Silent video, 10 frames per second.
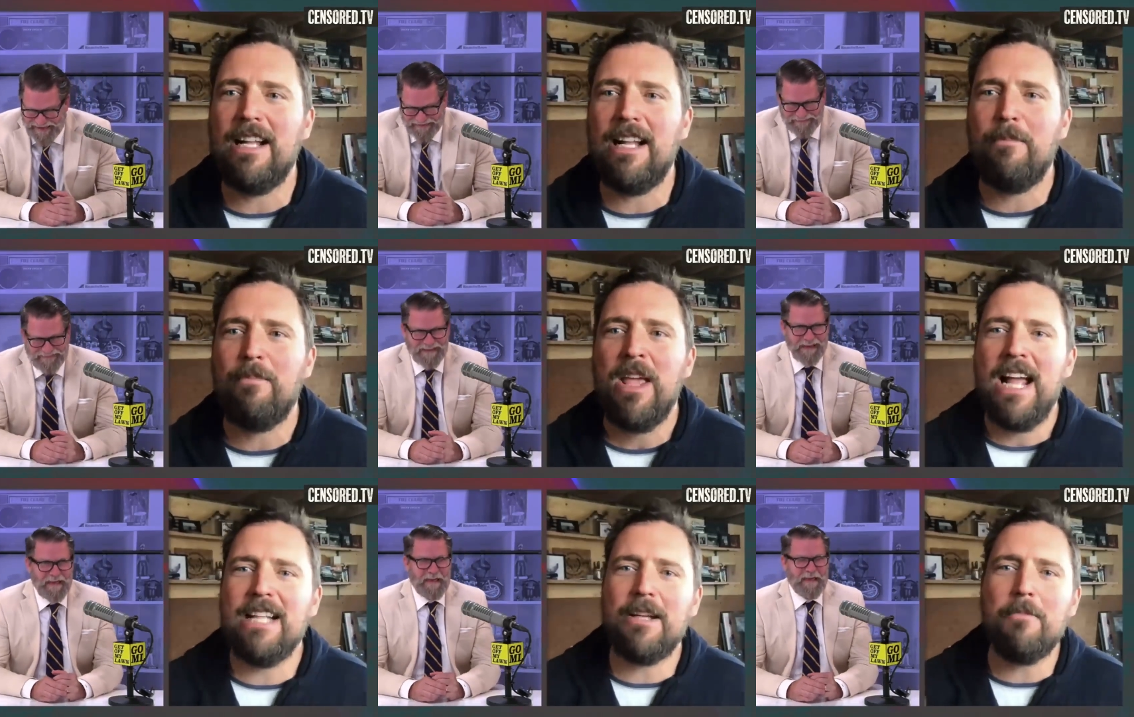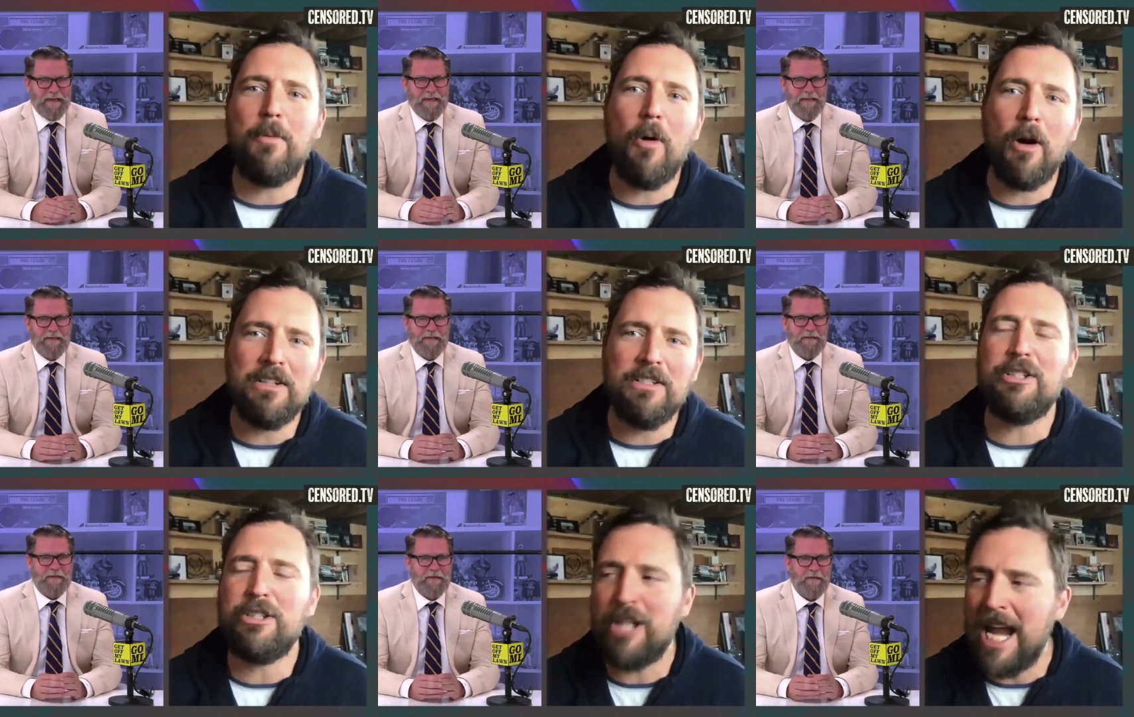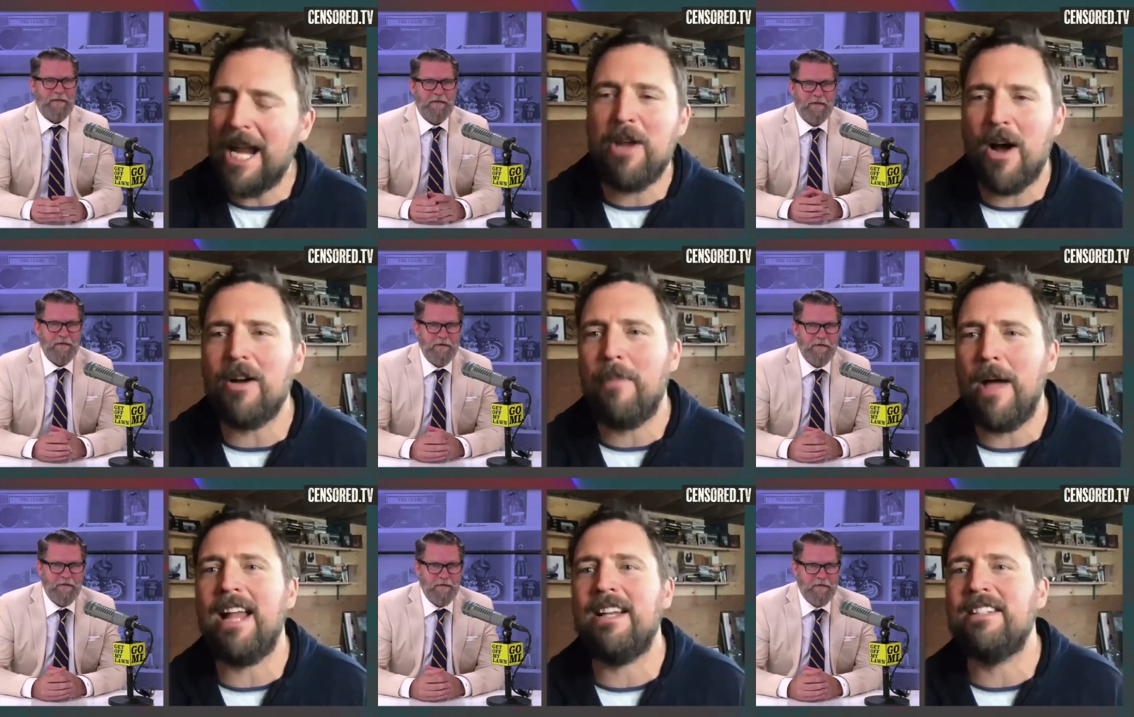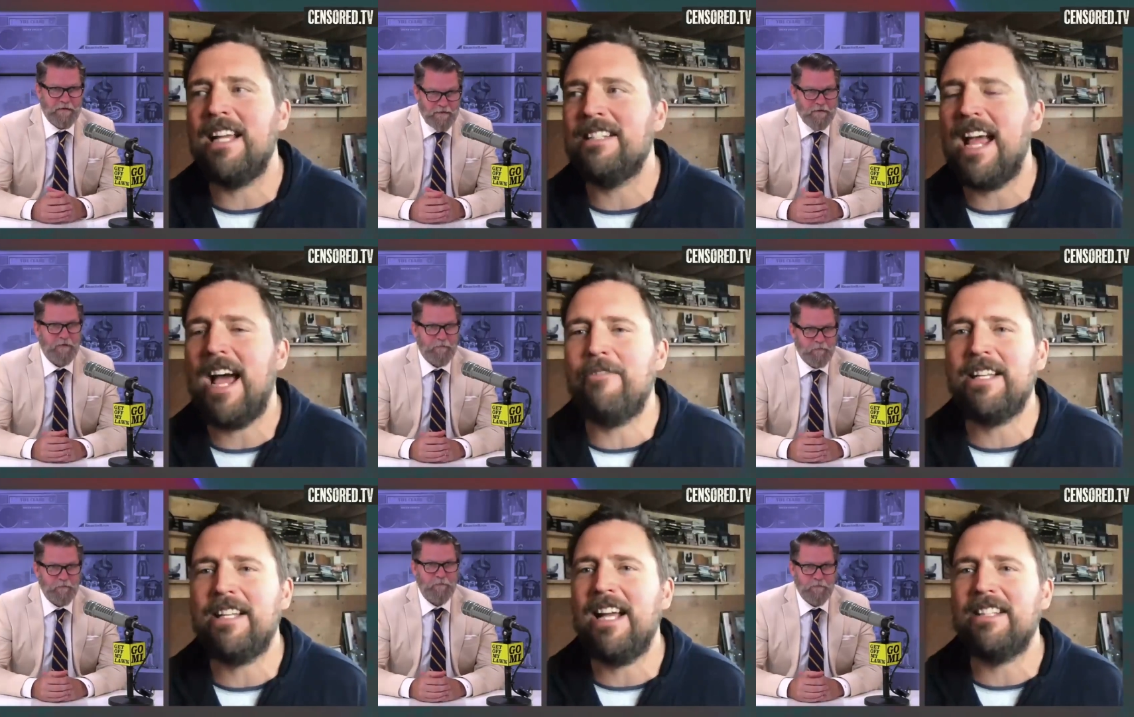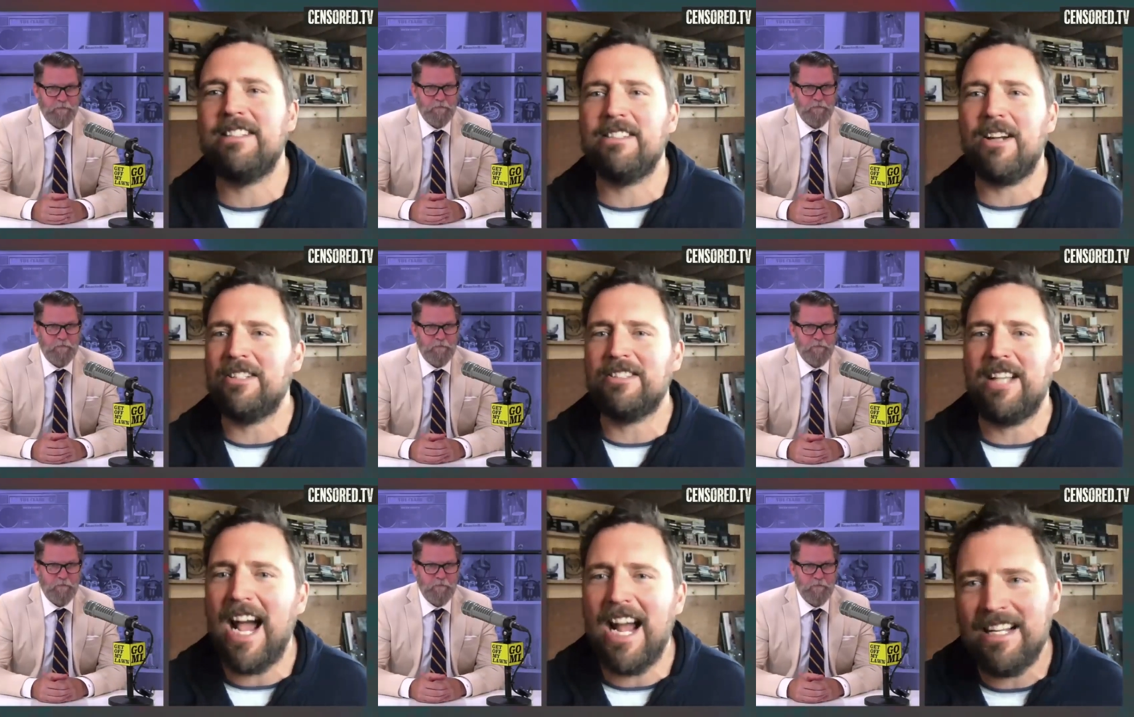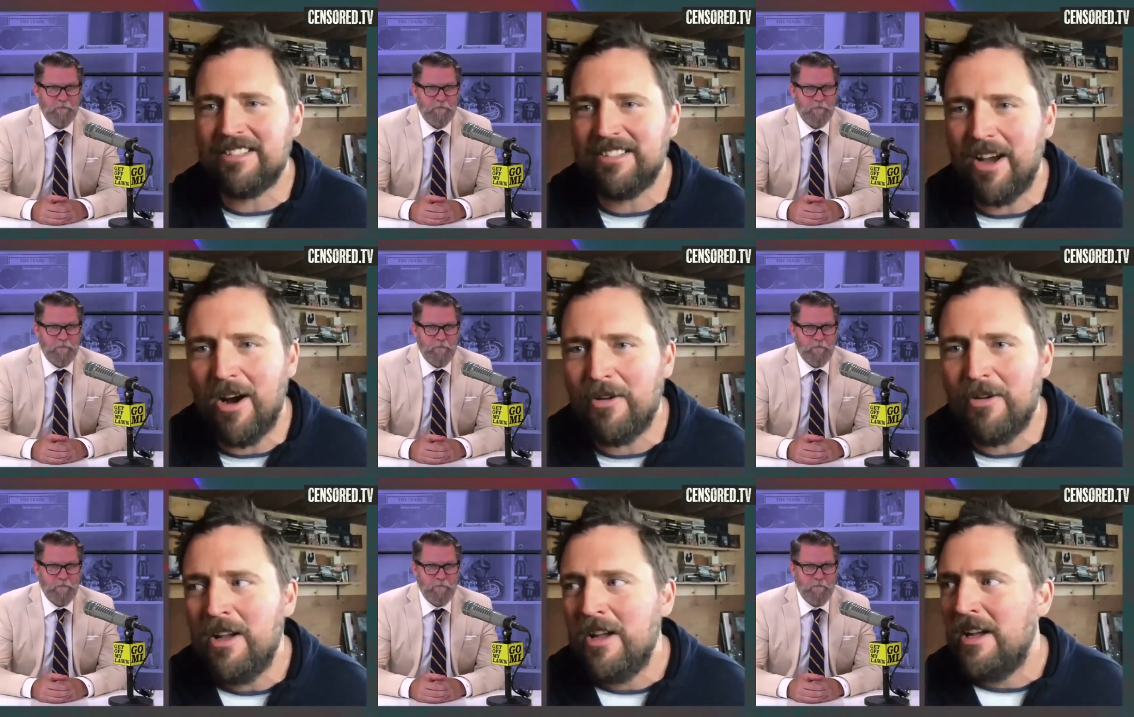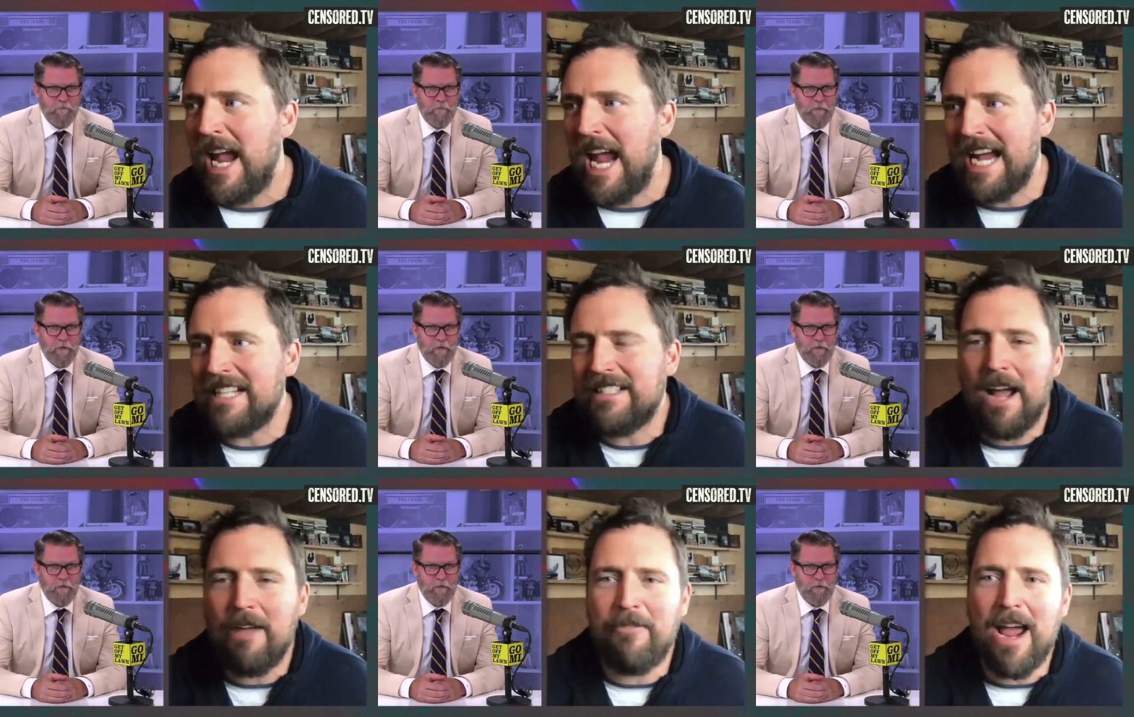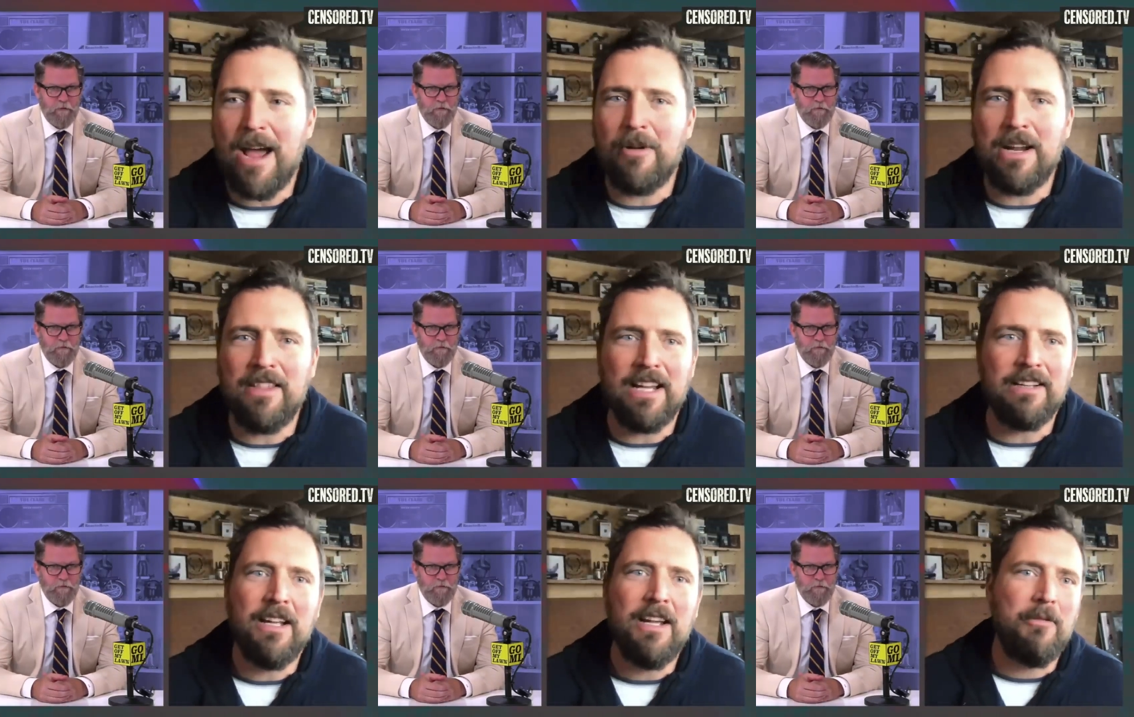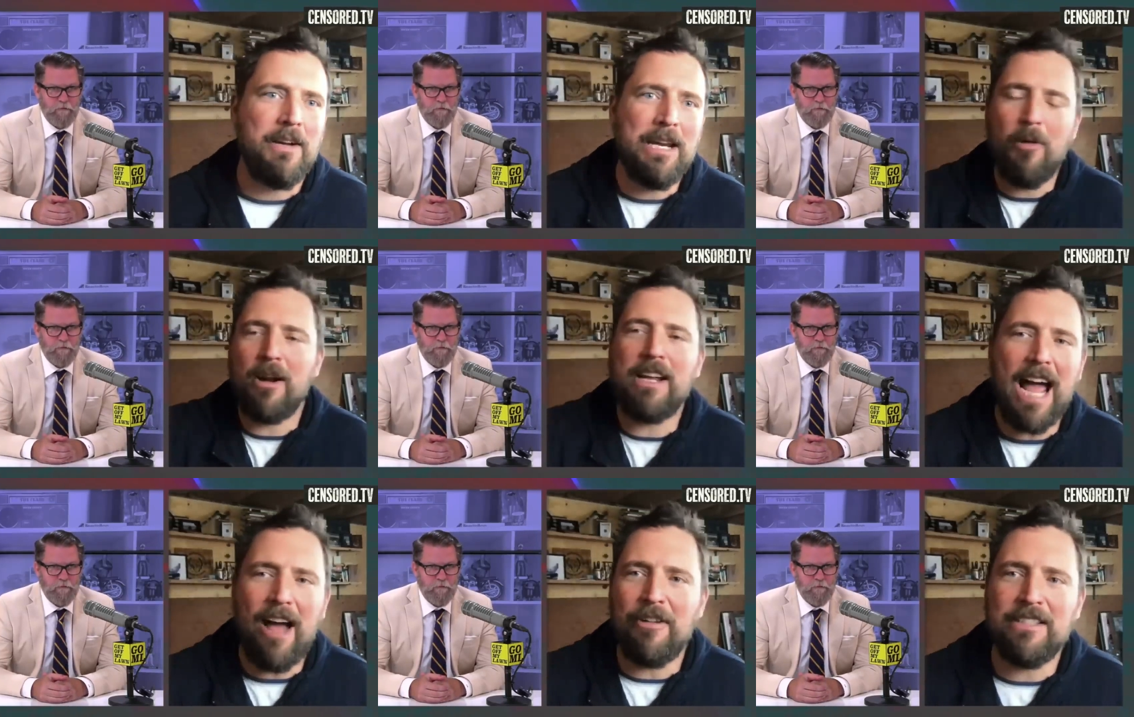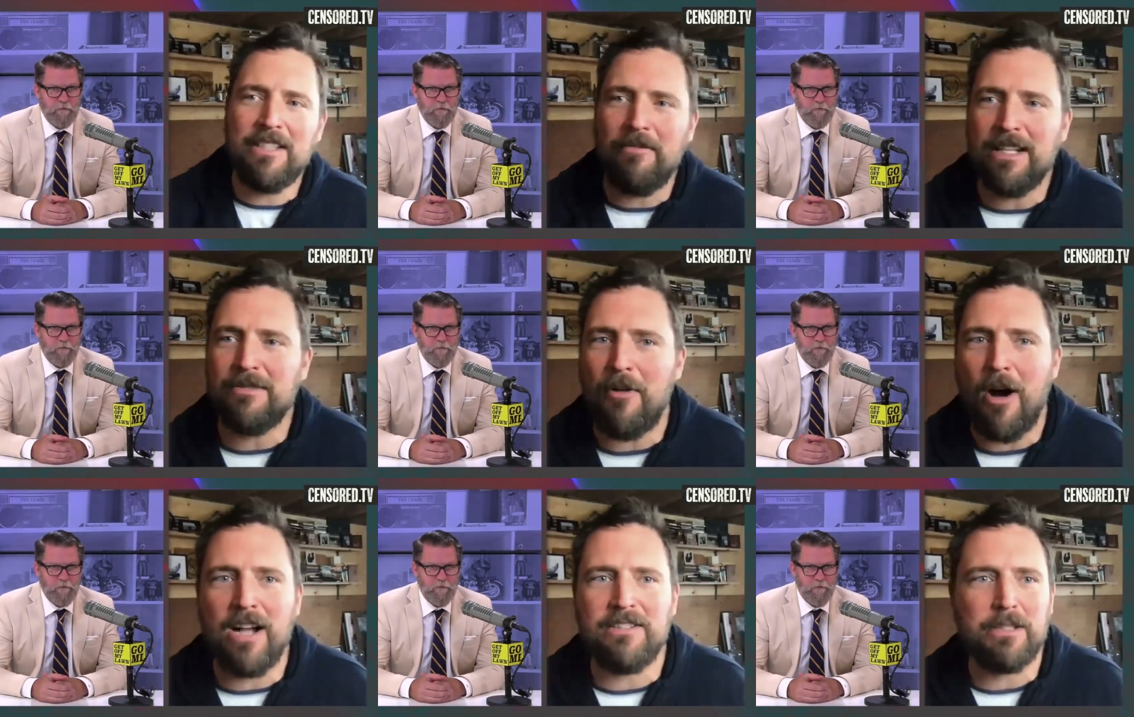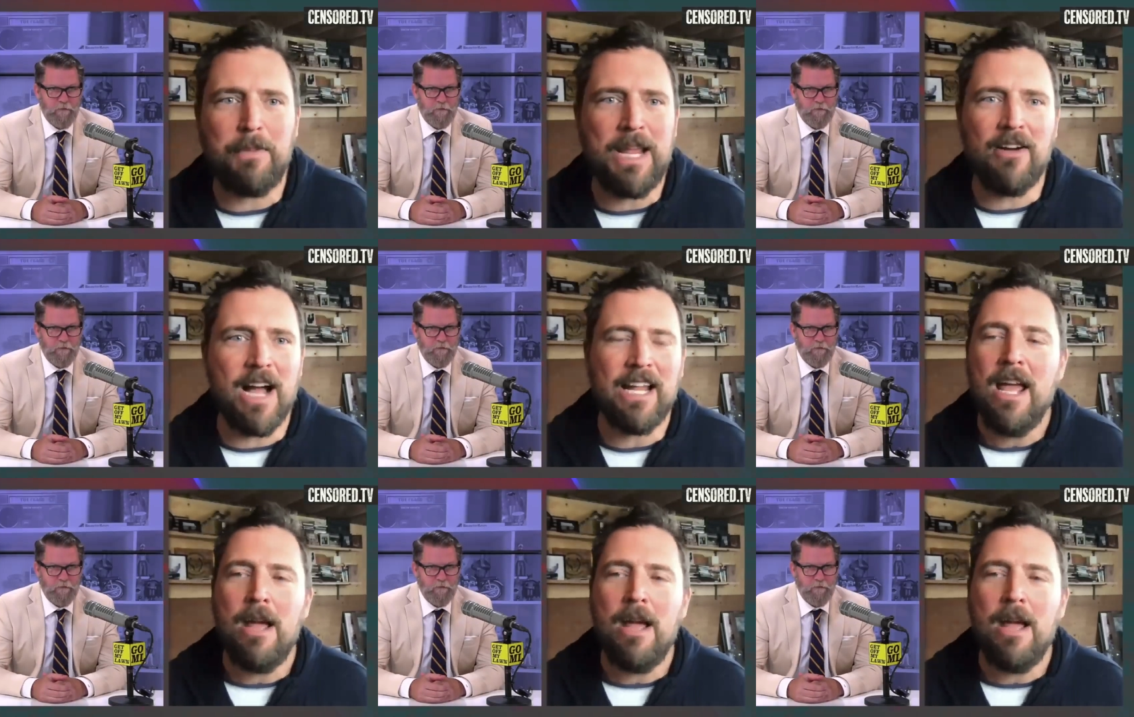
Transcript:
Speaker 1: it, it's important to shame young men into having kids because our society is so anti-family that we need more Gavins and Vince Vaughns just being like,